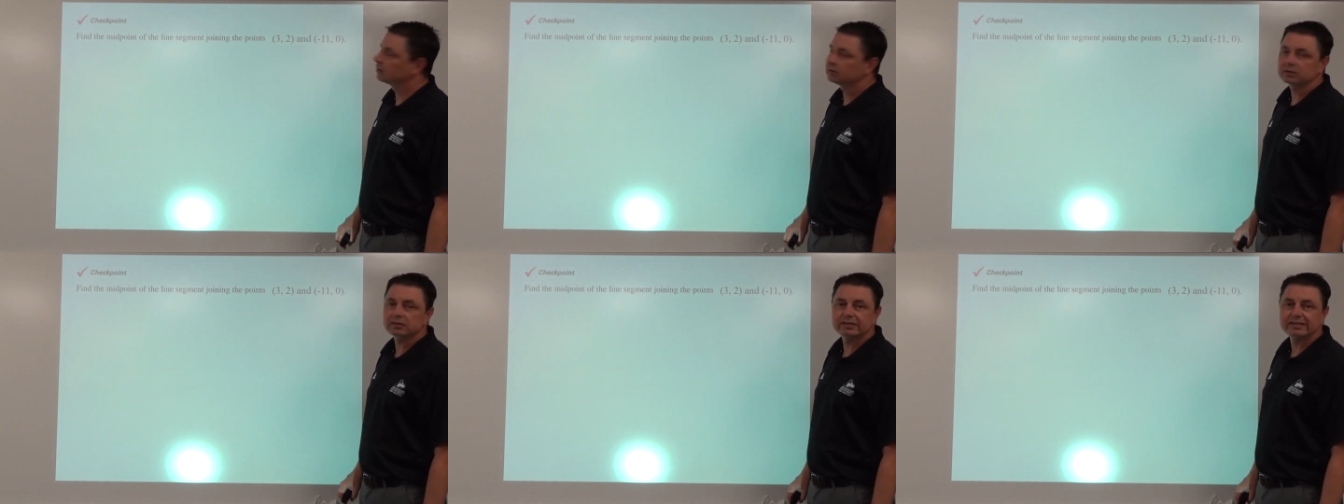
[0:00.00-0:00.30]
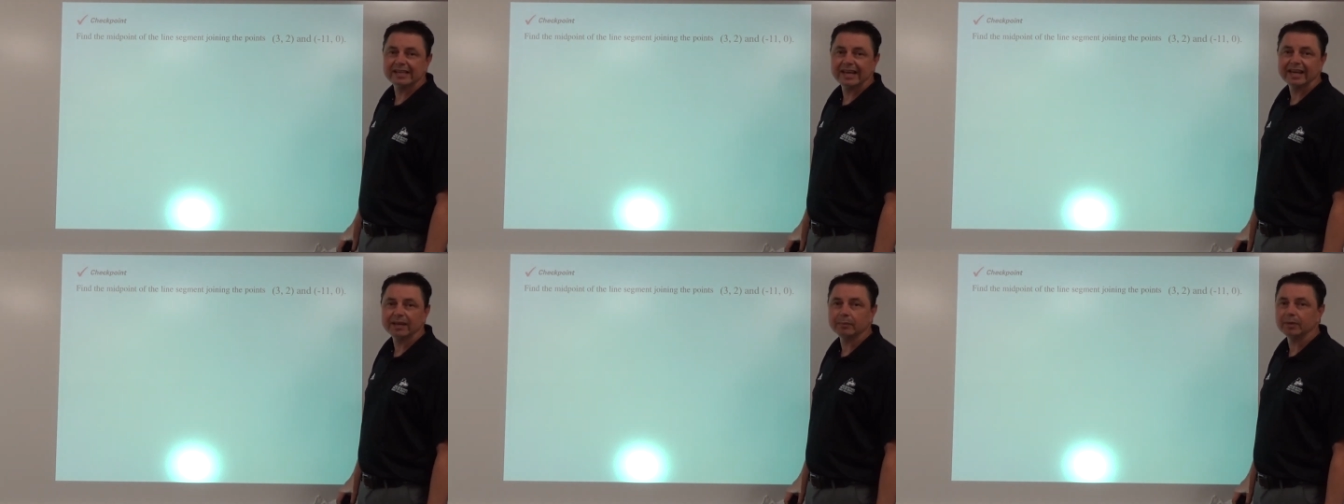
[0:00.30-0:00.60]

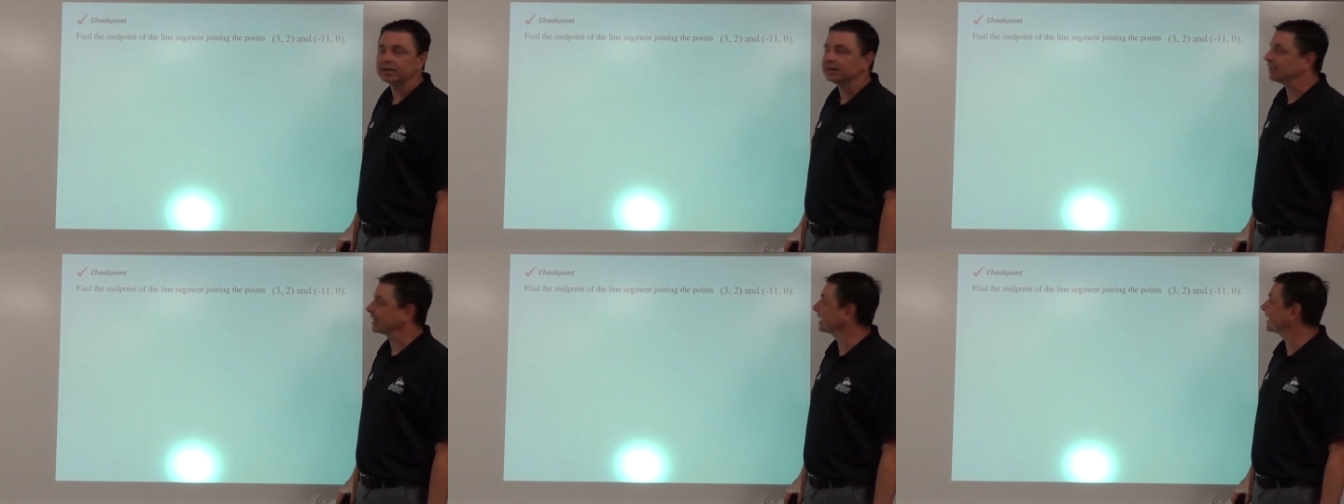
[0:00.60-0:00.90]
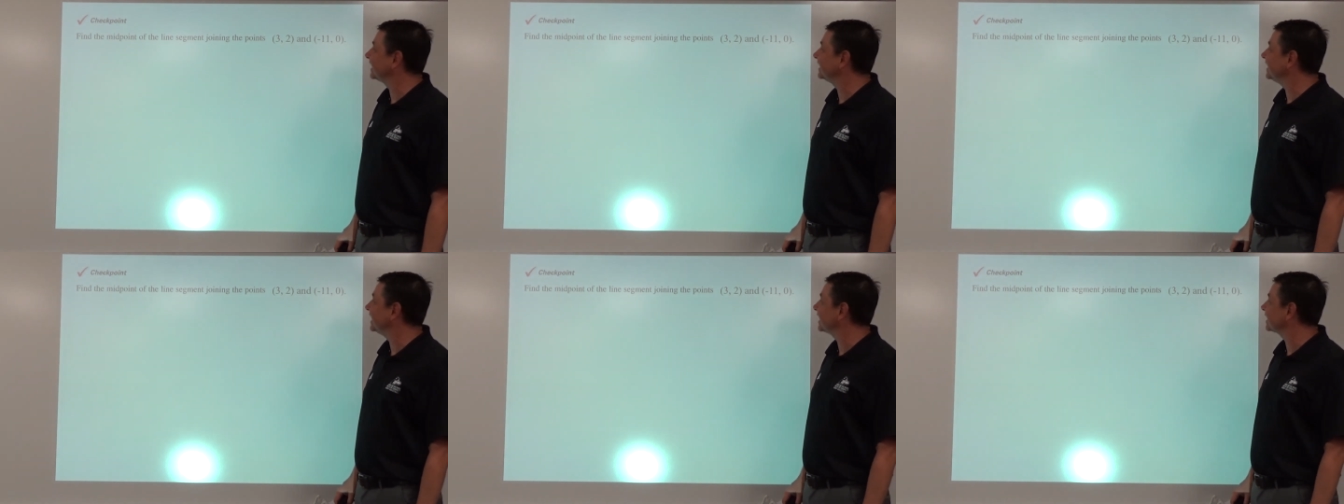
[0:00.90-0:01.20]
segment that
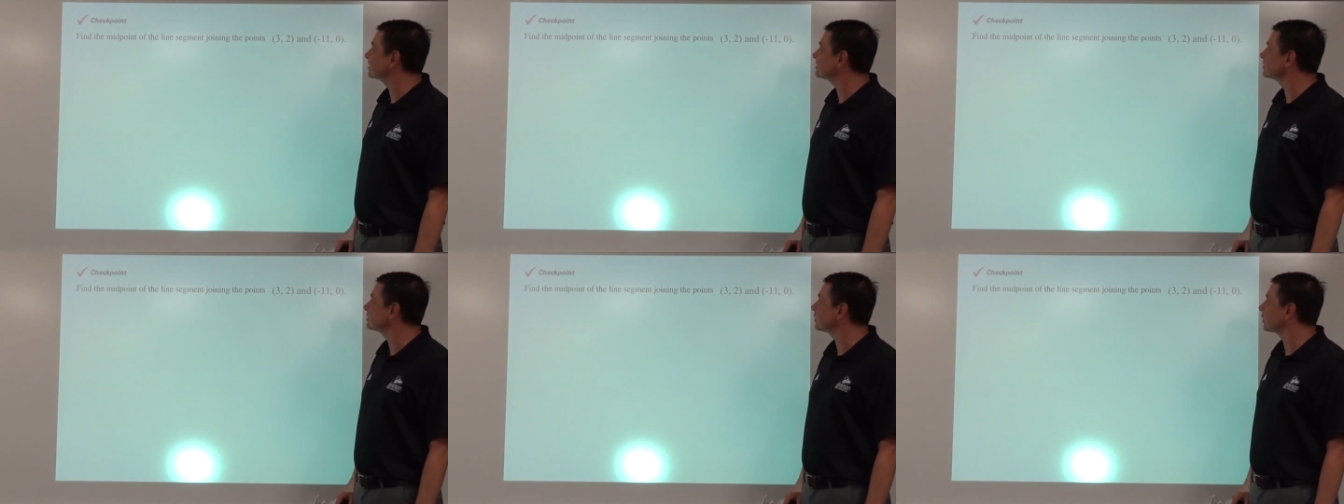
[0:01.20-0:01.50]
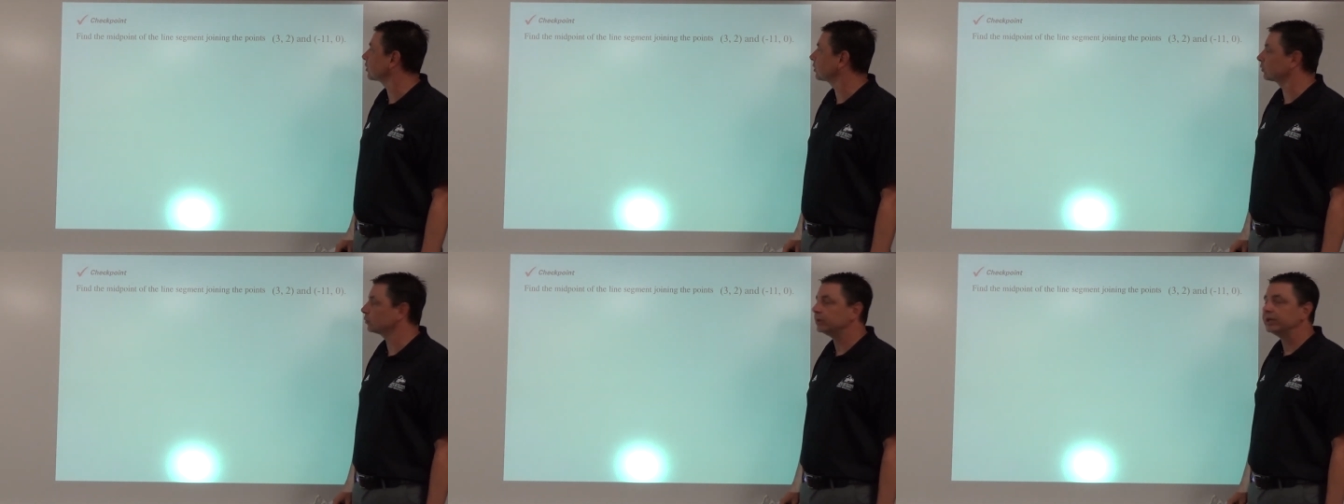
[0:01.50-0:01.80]
connects
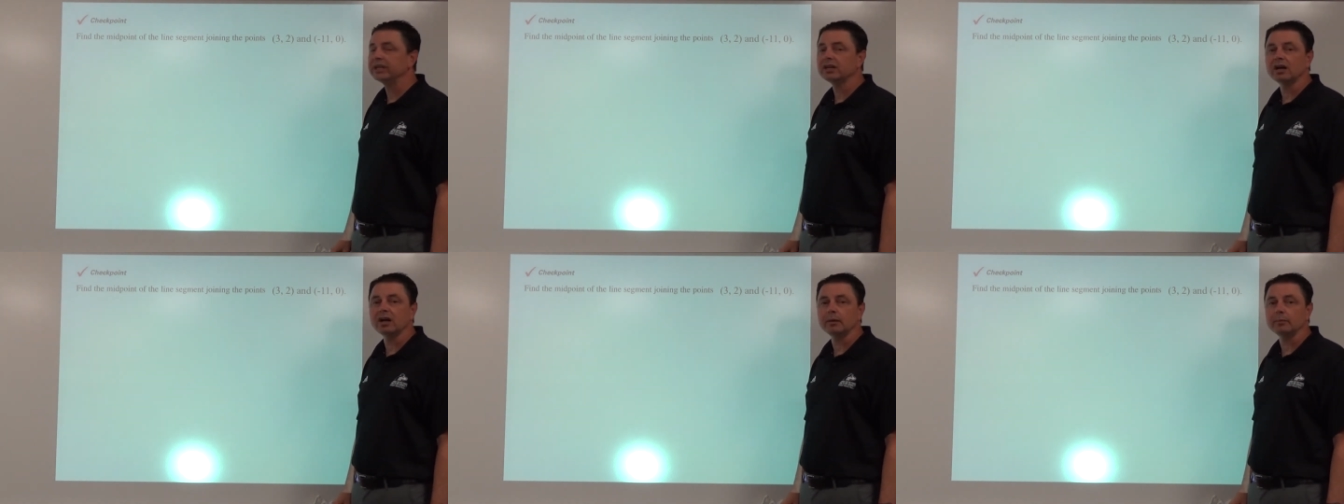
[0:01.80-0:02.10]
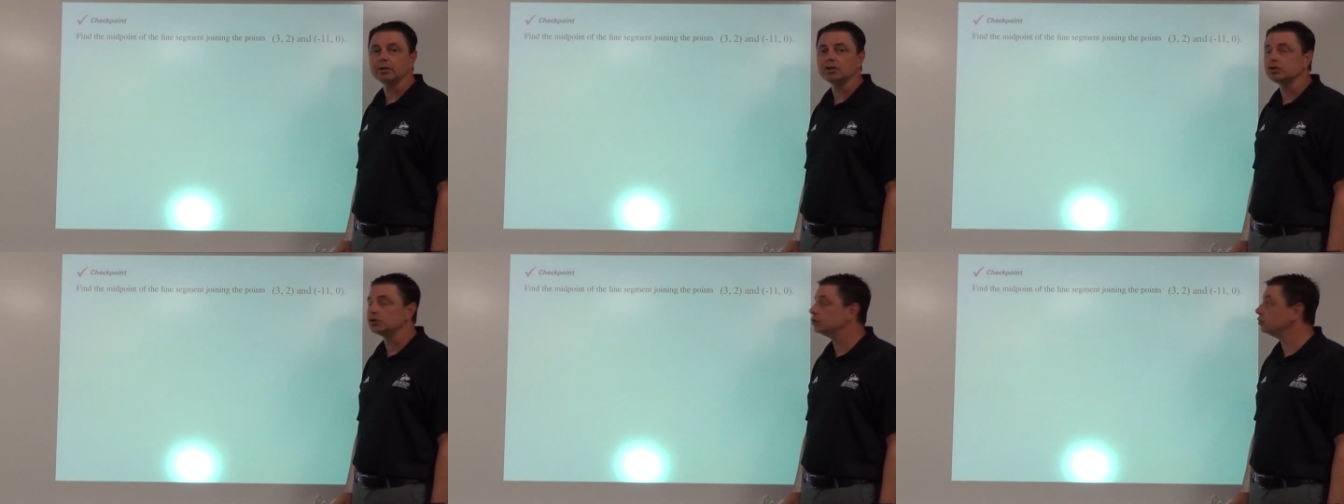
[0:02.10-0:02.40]
3
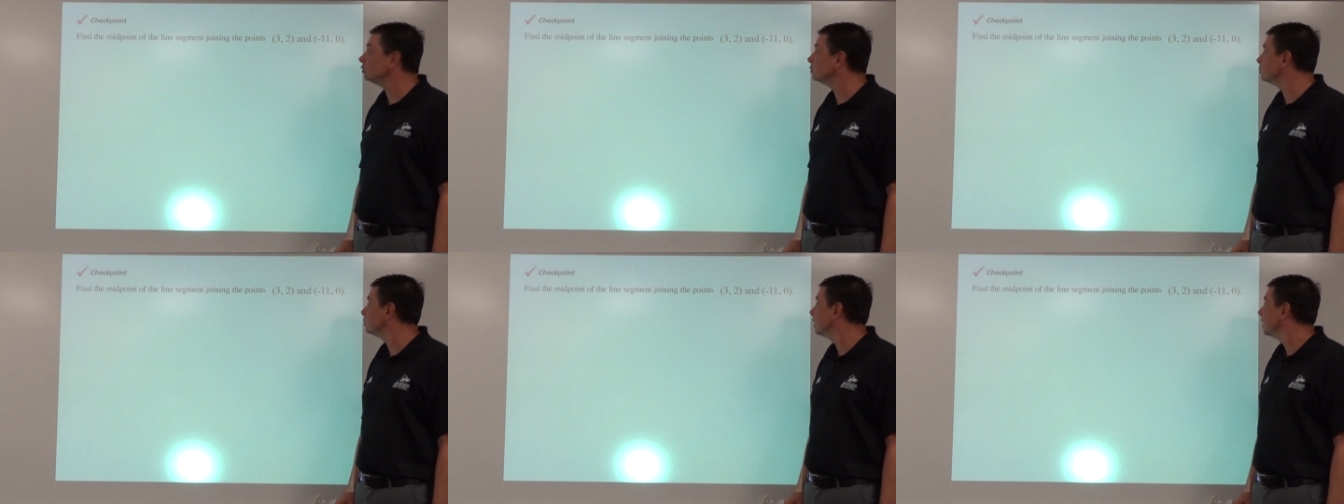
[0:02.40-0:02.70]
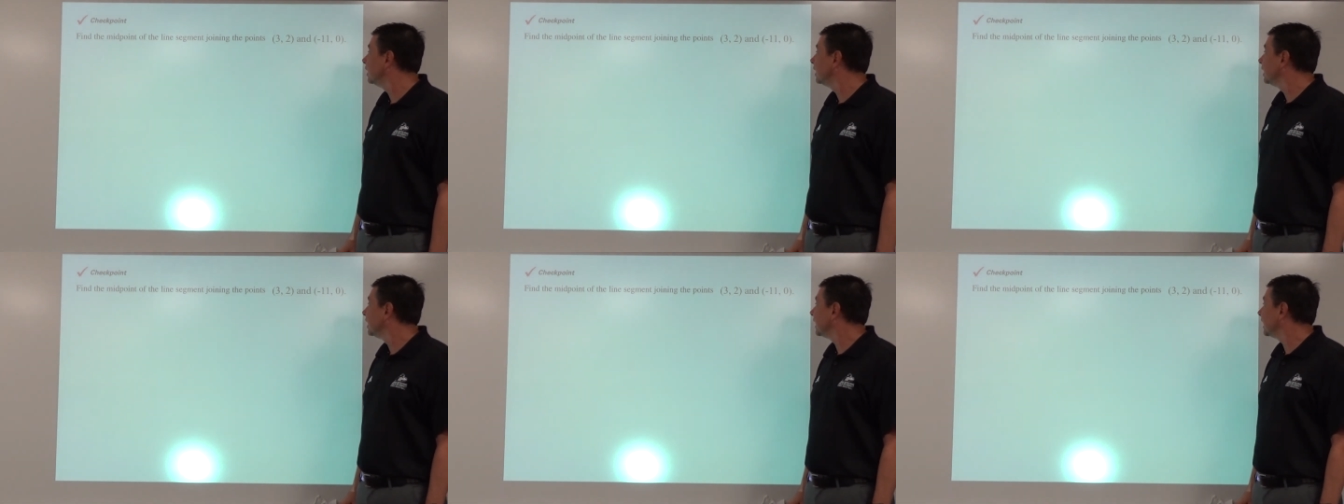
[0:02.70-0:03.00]
comma 2
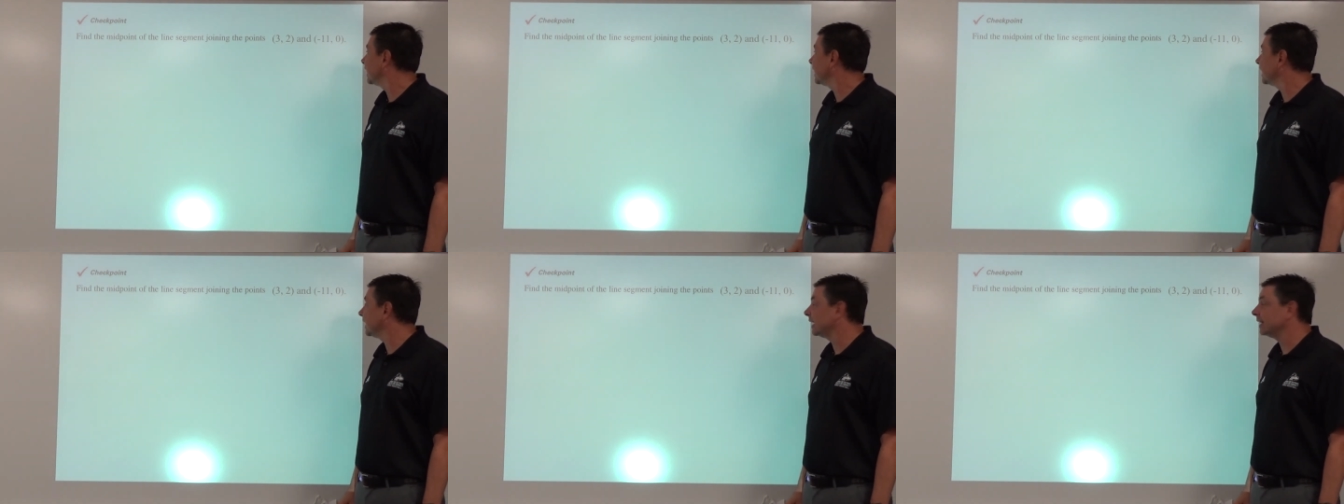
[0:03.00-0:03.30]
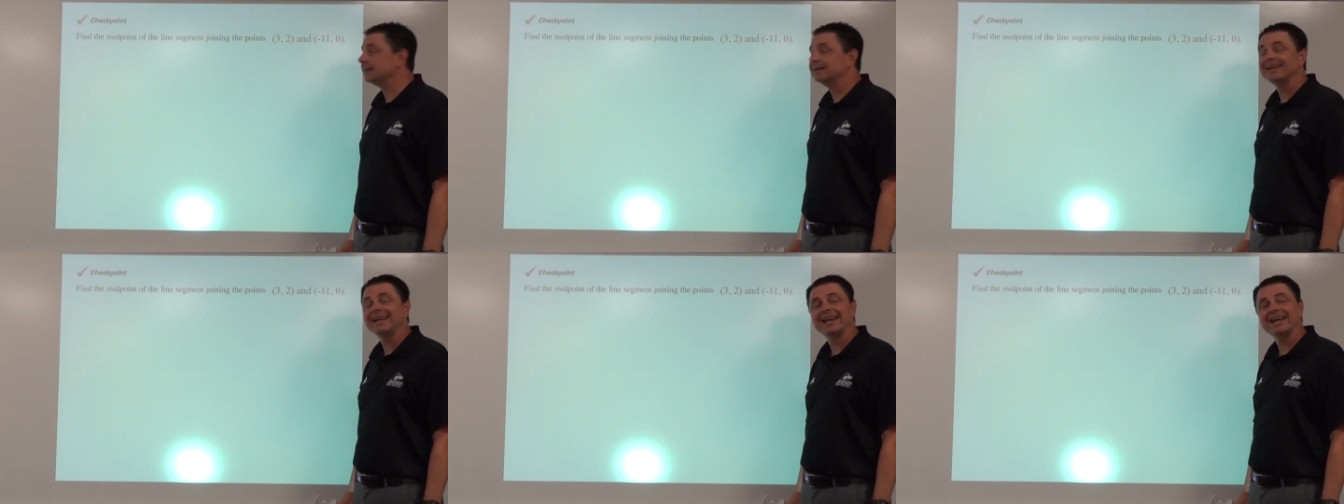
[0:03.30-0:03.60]

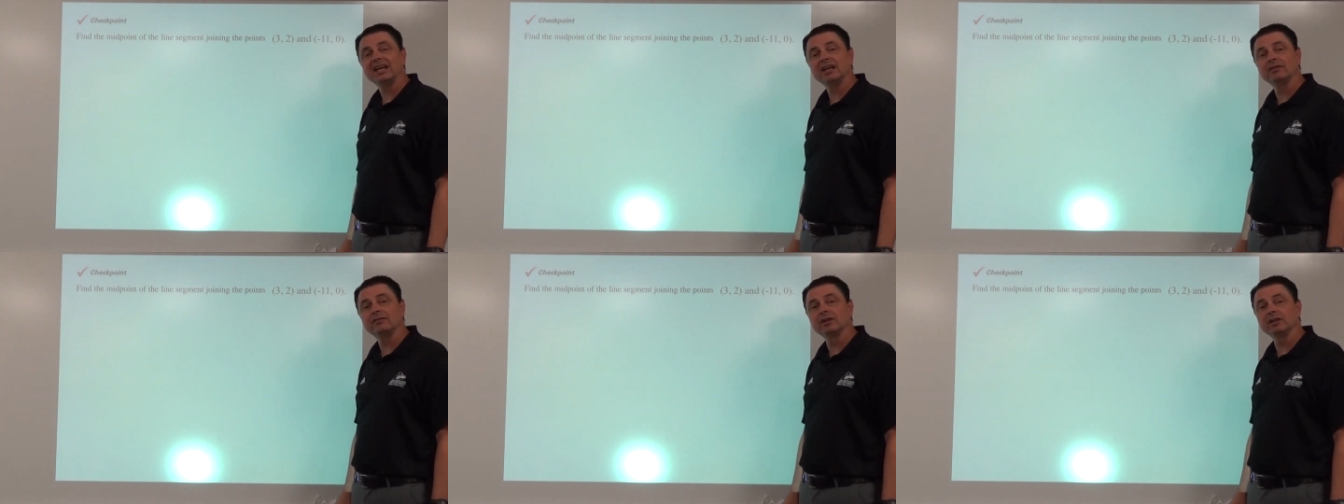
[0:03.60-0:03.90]
and negative